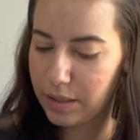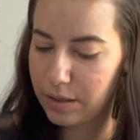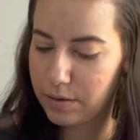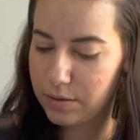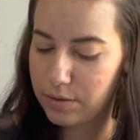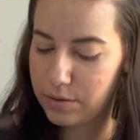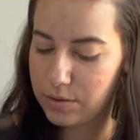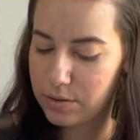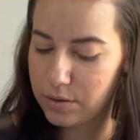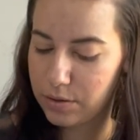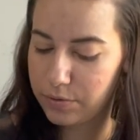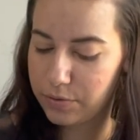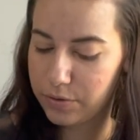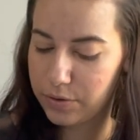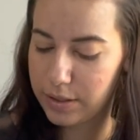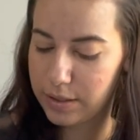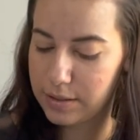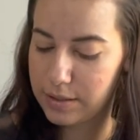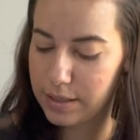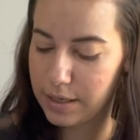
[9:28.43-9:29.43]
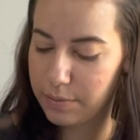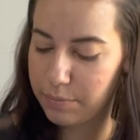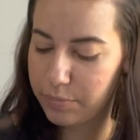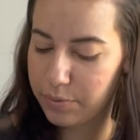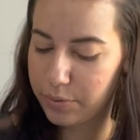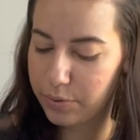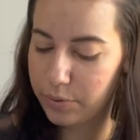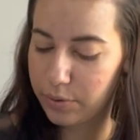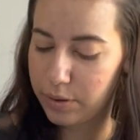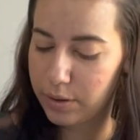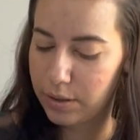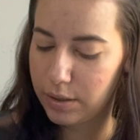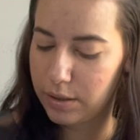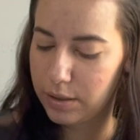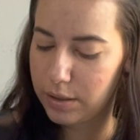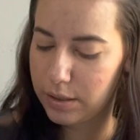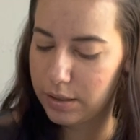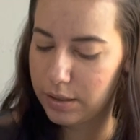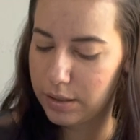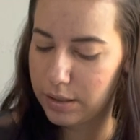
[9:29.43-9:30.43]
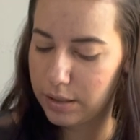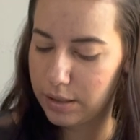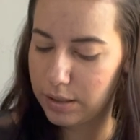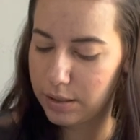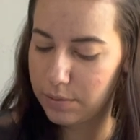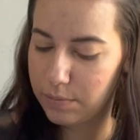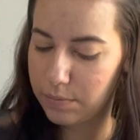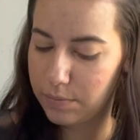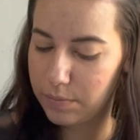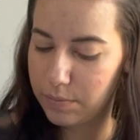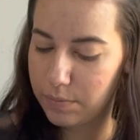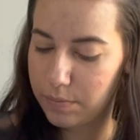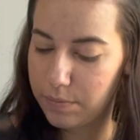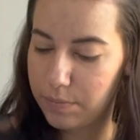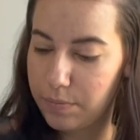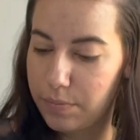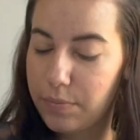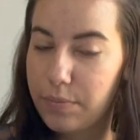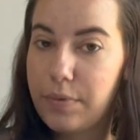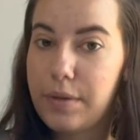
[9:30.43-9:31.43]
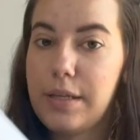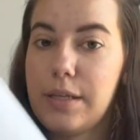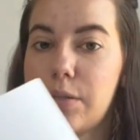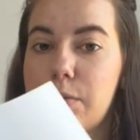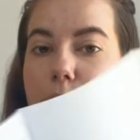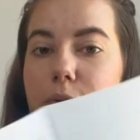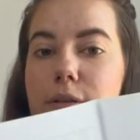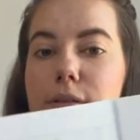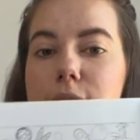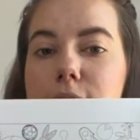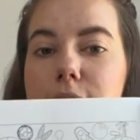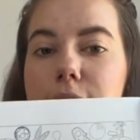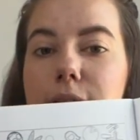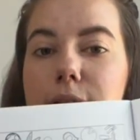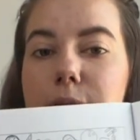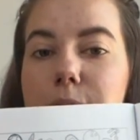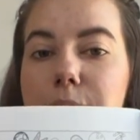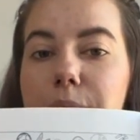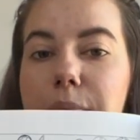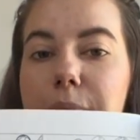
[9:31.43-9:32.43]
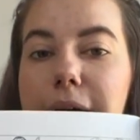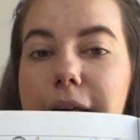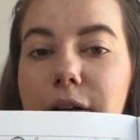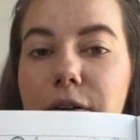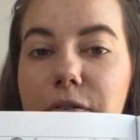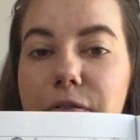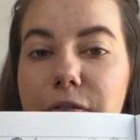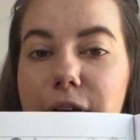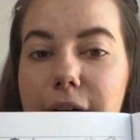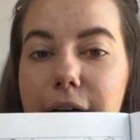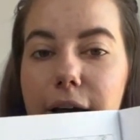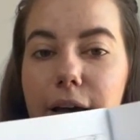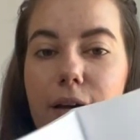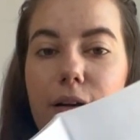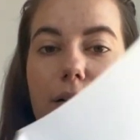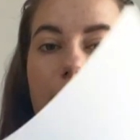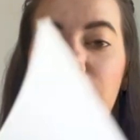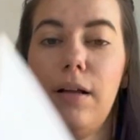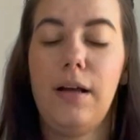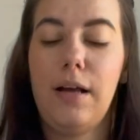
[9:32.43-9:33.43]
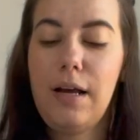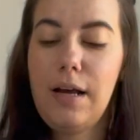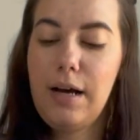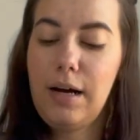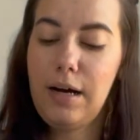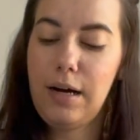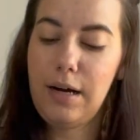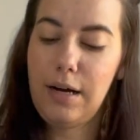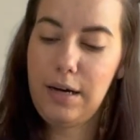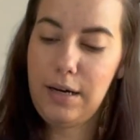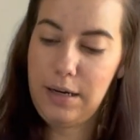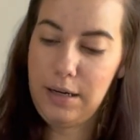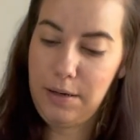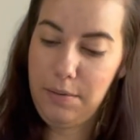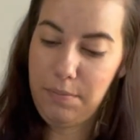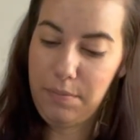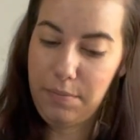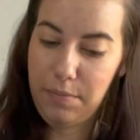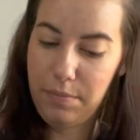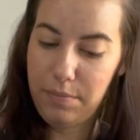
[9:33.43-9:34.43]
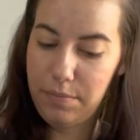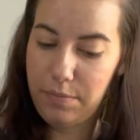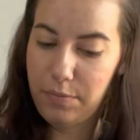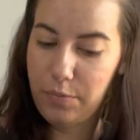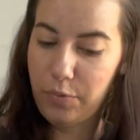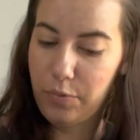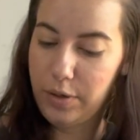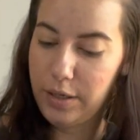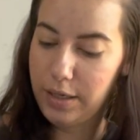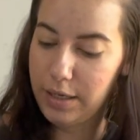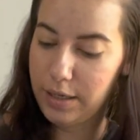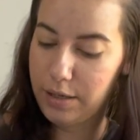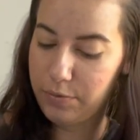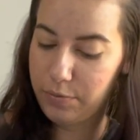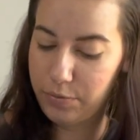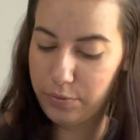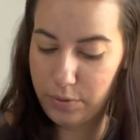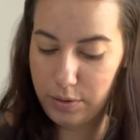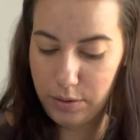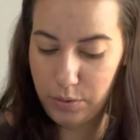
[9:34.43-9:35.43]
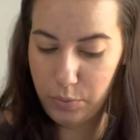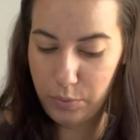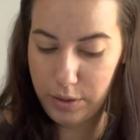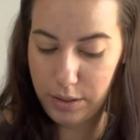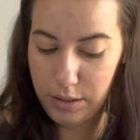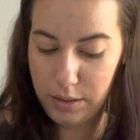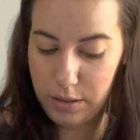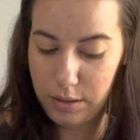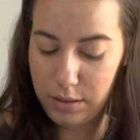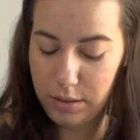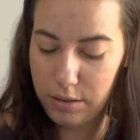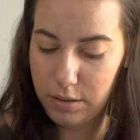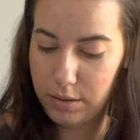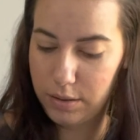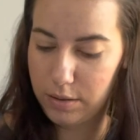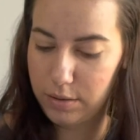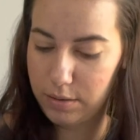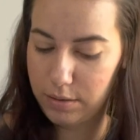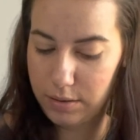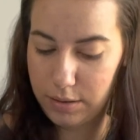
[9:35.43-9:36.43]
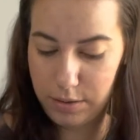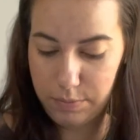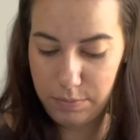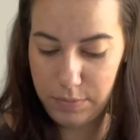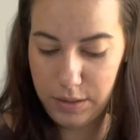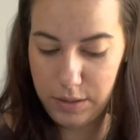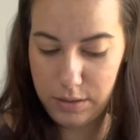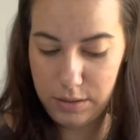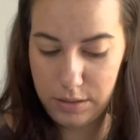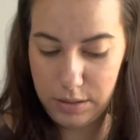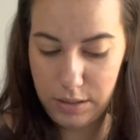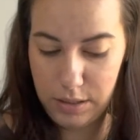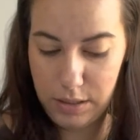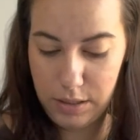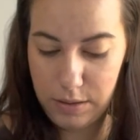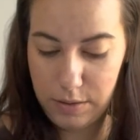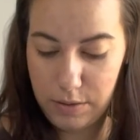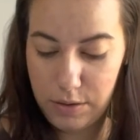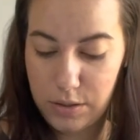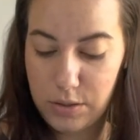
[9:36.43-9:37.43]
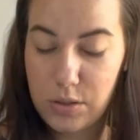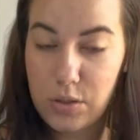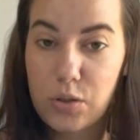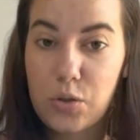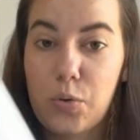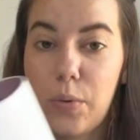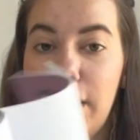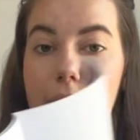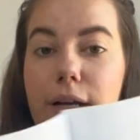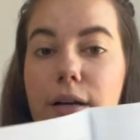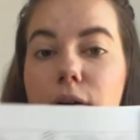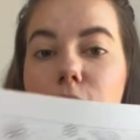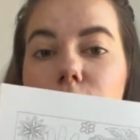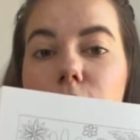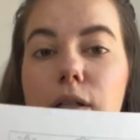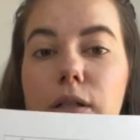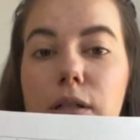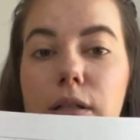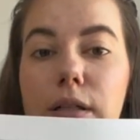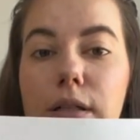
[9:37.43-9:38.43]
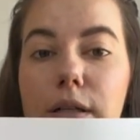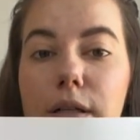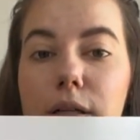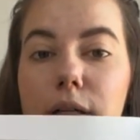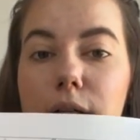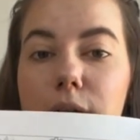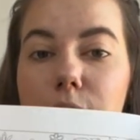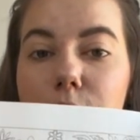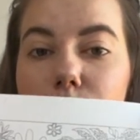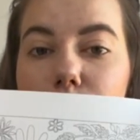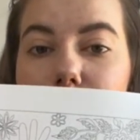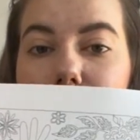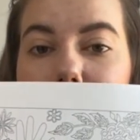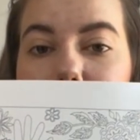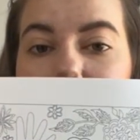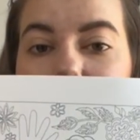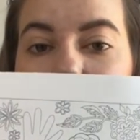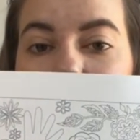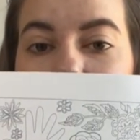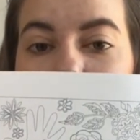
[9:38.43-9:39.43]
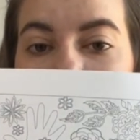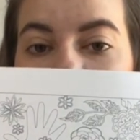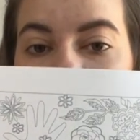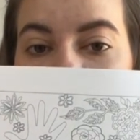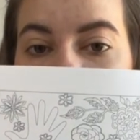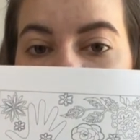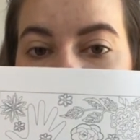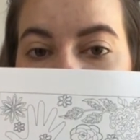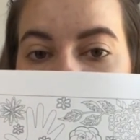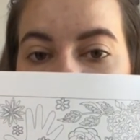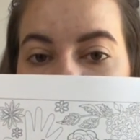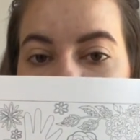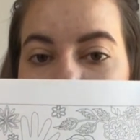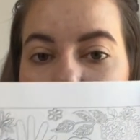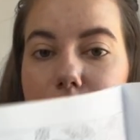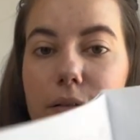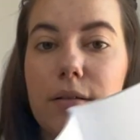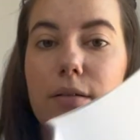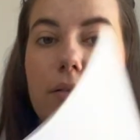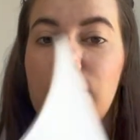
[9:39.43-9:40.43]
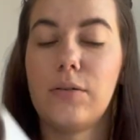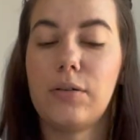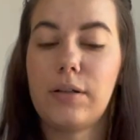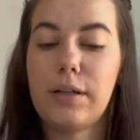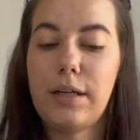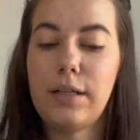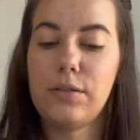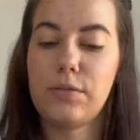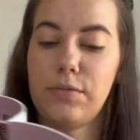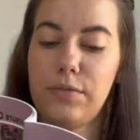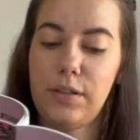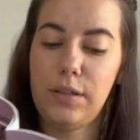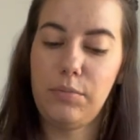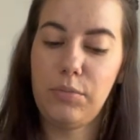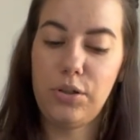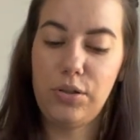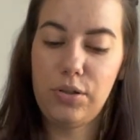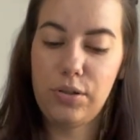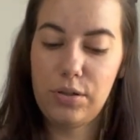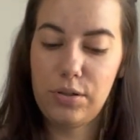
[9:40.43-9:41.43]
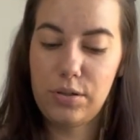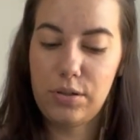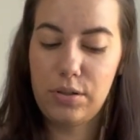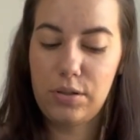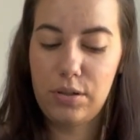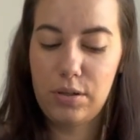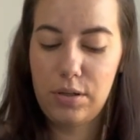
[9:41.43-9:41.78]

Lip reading: So for example, this one says pedophile. We have one with, let me see, strangle, with hands and all kinds of images.